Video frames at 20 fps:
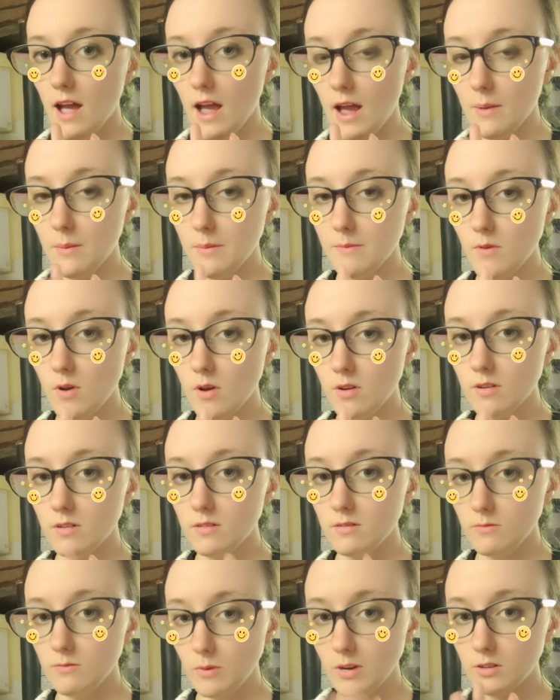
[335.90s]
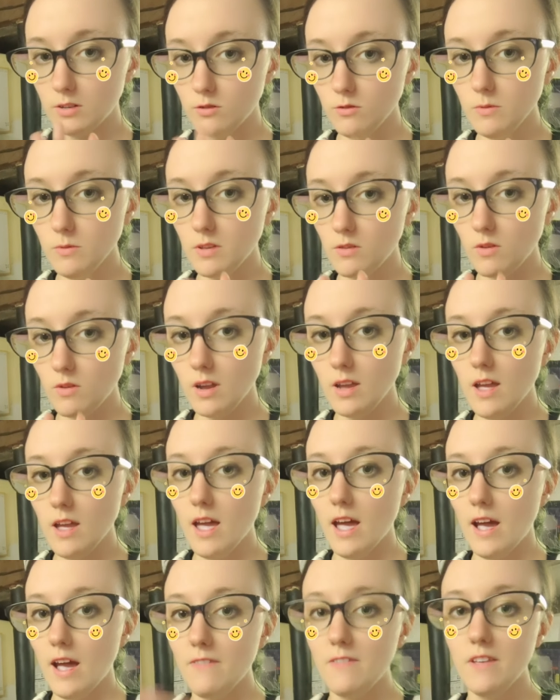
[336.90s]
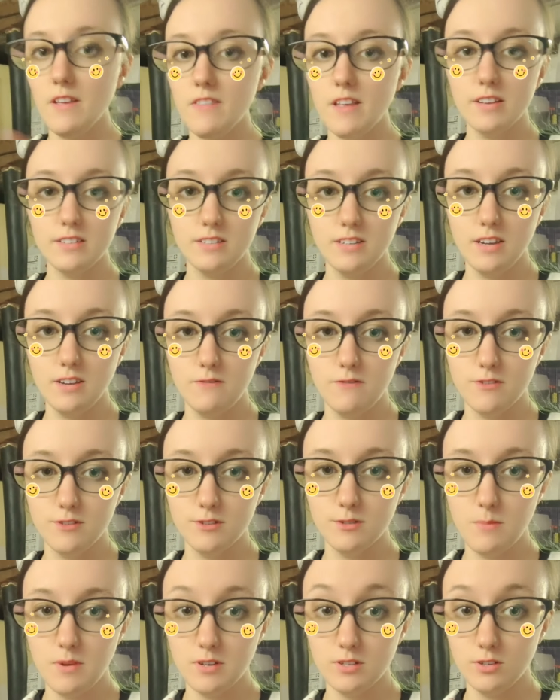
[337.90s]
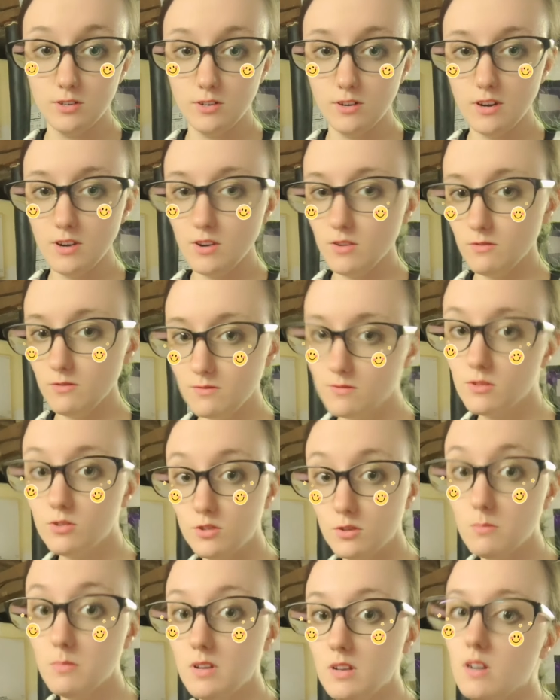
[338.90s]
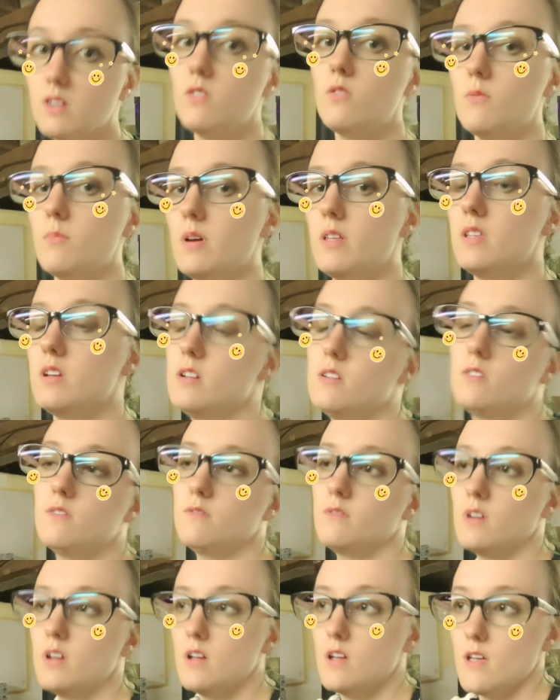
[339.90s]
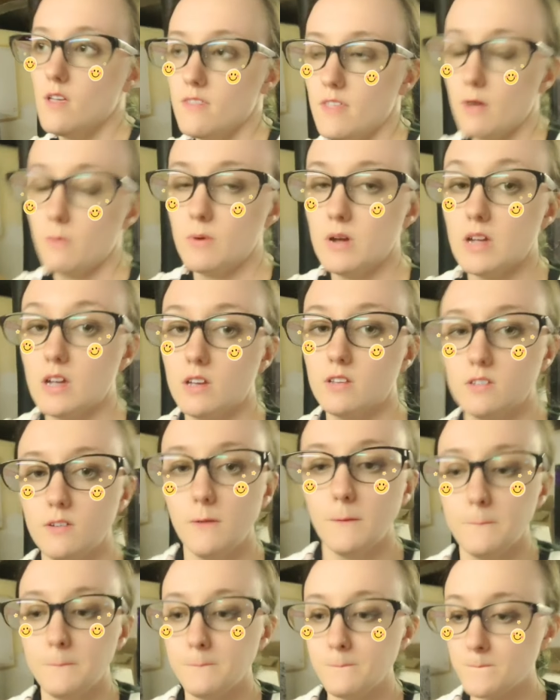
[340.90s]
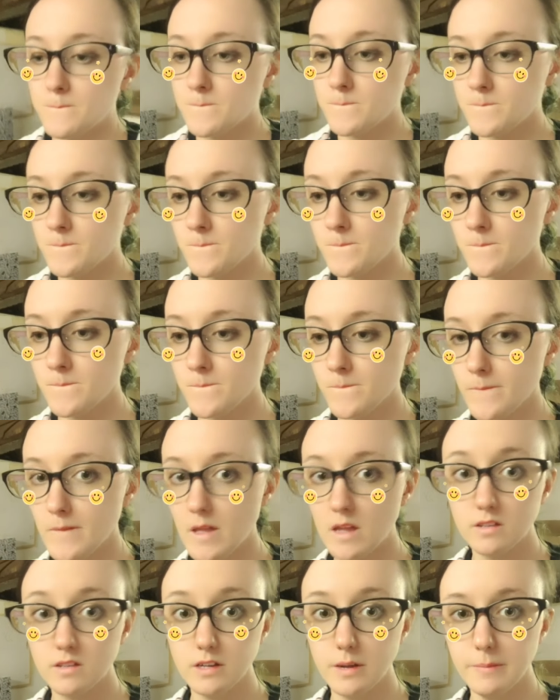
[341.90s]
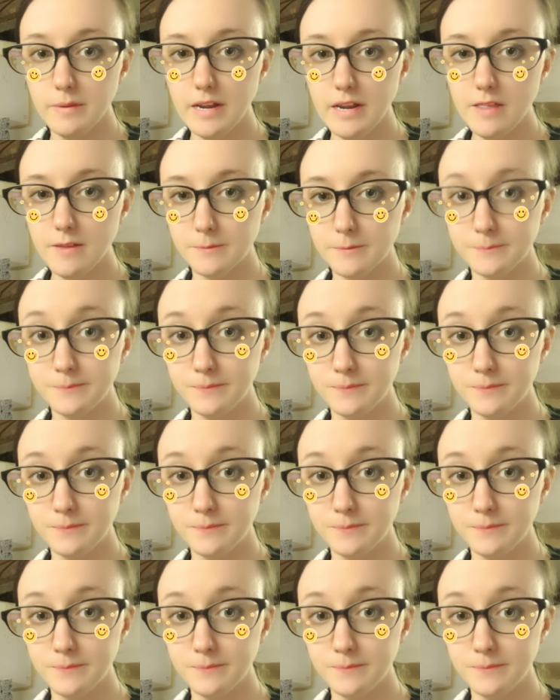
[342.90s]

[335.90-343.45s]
and we've got week 2, week 3, and then that's it for the semester. And you submit it all by the end of that week. So it's coming together.